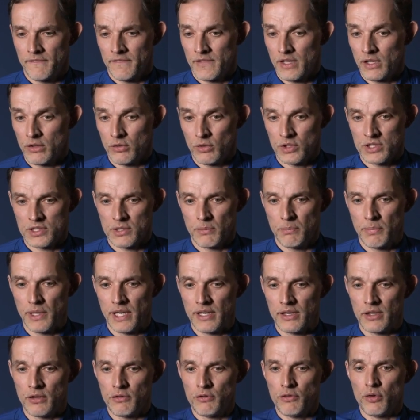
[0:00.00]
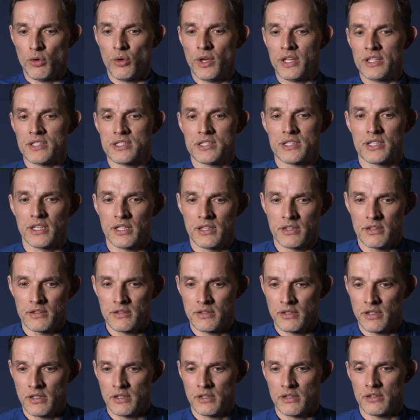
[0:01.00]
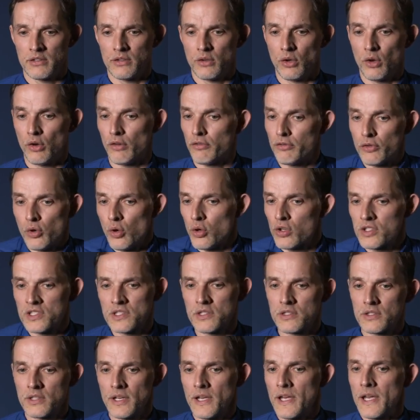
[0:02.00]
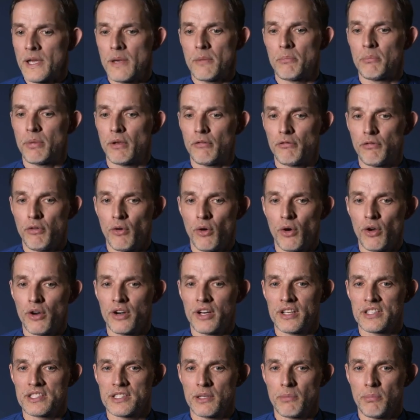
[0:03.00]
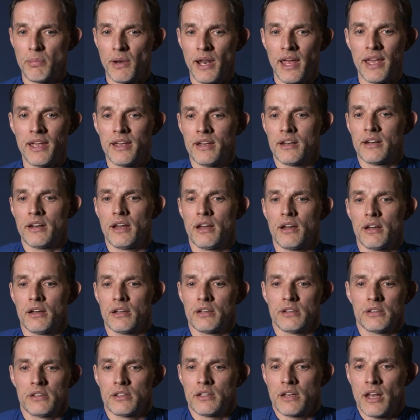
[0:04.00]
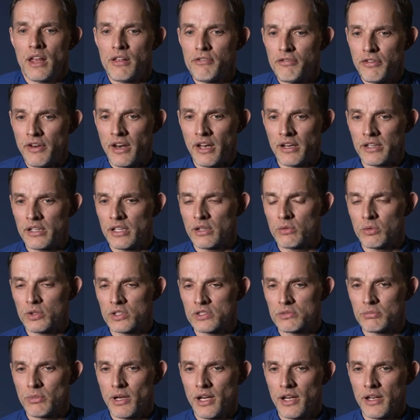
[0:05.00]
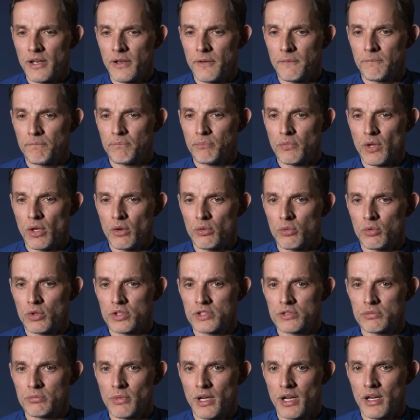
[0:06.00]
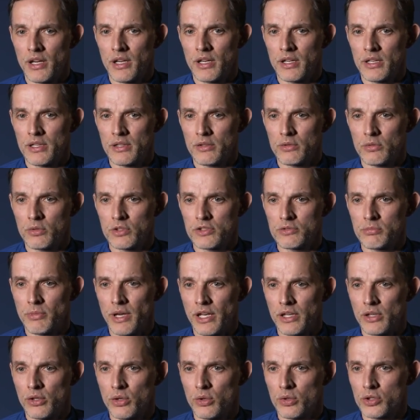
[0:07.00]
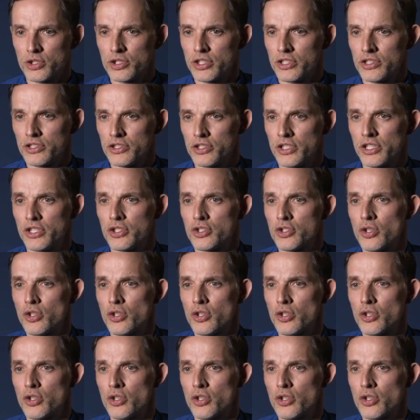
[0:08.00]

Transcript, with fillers: That was a big influence and, and of course, before as a player, uh, uh, Ralf Rangnick was my was my was my coach, and he